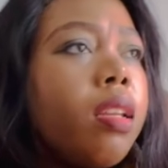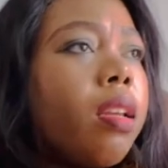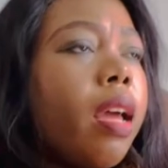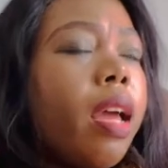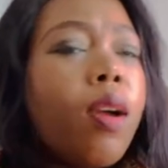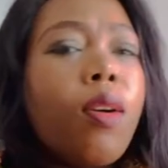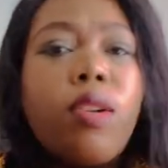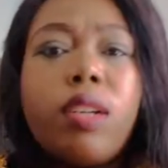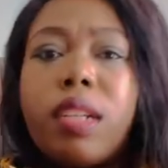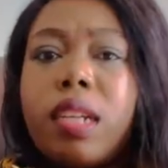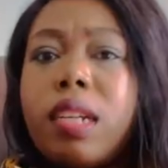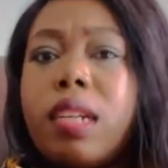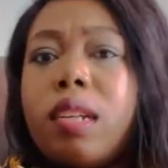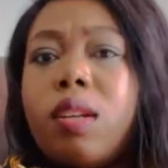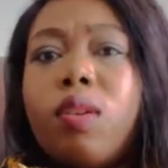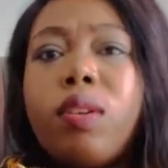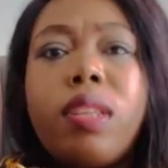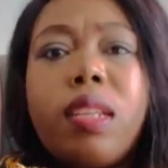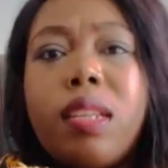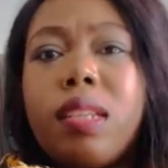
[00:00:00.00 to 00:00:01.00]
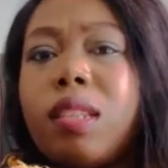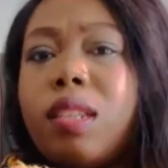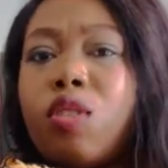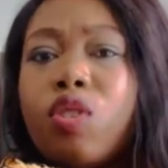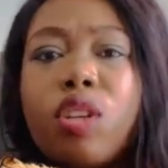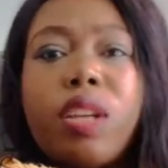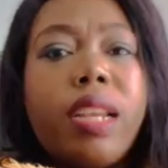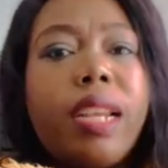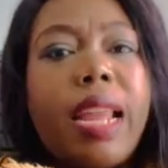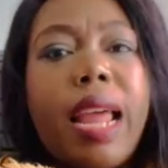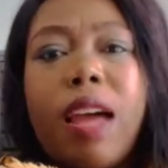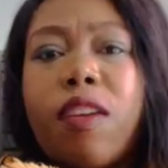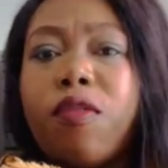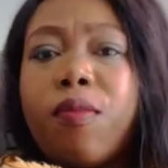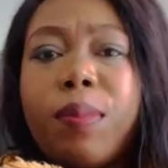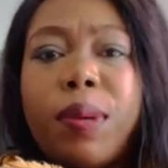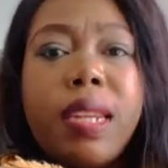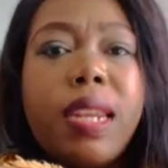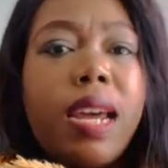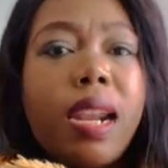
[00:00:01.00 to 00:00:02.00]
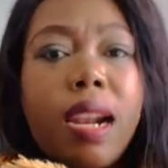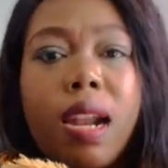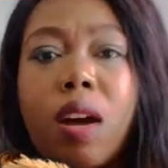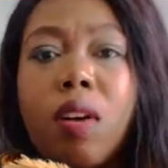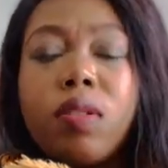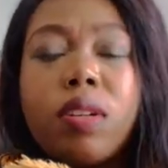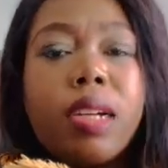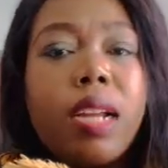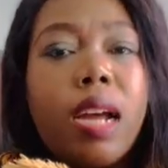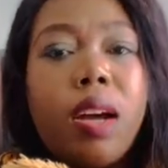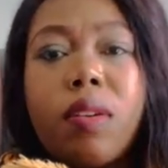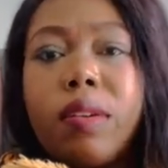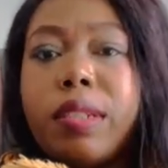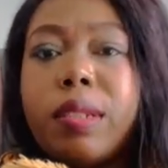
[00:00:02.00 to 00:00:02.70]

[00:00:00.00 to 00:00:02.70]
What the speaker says: I already know the drill. I've been around now.